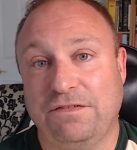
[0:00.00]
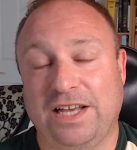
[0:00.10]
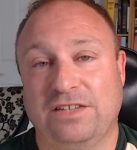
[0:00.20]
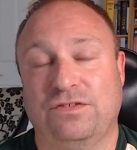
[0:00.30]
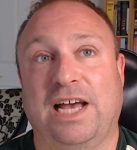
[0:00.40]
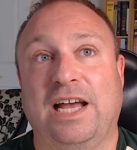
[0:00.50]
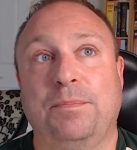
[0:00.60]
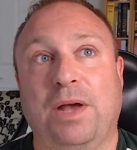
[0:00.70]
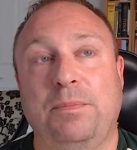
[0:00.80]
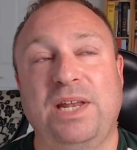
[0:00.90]
thanks for that.
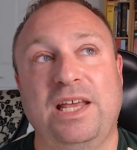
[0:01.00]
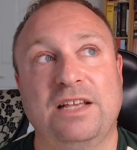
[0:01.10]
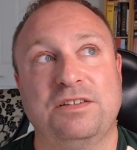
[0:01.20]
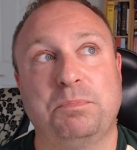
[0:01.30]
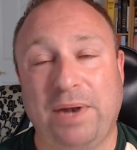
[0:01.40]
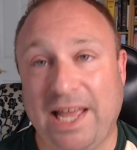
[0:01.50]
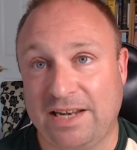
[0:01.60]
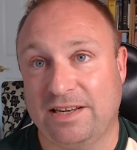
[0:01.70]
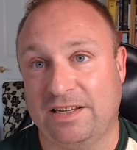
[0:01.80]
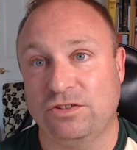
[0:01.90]
It is a
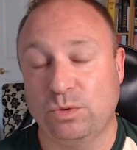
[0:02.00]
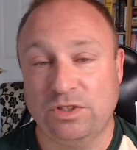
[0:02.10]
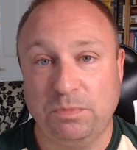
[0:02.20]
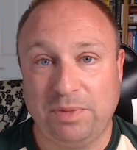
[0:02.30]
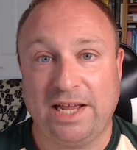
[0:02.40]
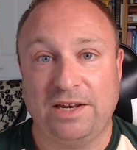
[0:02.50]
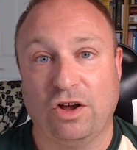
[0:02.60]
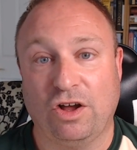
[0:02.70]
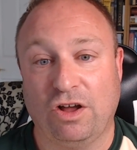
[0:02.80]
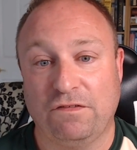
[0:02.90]
blend. It's always a blend
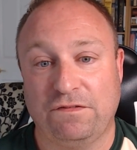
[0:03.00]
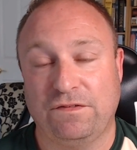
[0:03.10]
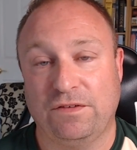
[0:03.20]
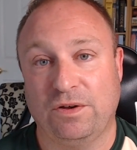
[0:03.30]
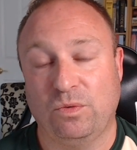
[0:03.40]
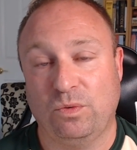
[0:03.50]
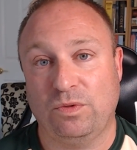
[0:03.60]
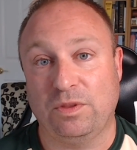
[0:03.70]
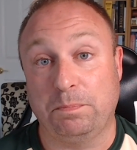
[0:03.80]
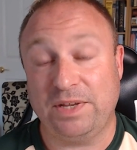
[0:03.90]
of
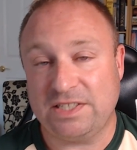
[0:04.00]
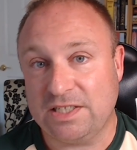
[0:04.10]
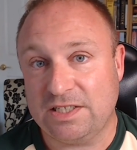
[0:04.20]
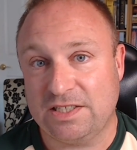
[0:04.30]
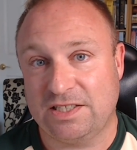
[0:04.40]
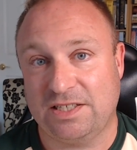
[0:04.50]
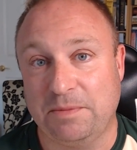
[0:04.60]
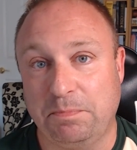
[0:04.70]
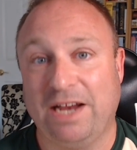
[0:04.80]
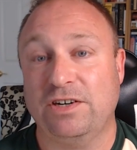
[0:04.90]
the business
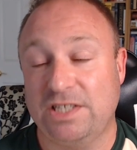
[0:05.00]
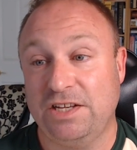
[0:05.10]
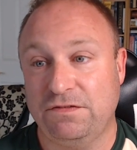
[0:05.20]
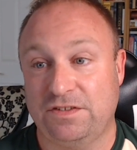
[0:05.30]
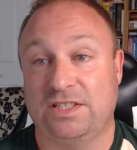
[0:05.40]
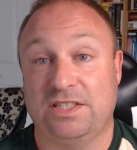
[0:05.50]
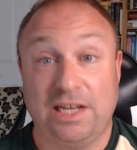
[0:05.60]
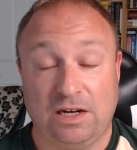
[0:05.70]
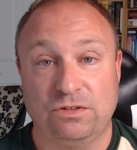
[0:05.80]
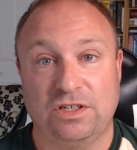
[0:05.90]
imperative to stay
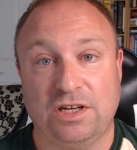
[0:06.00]
close to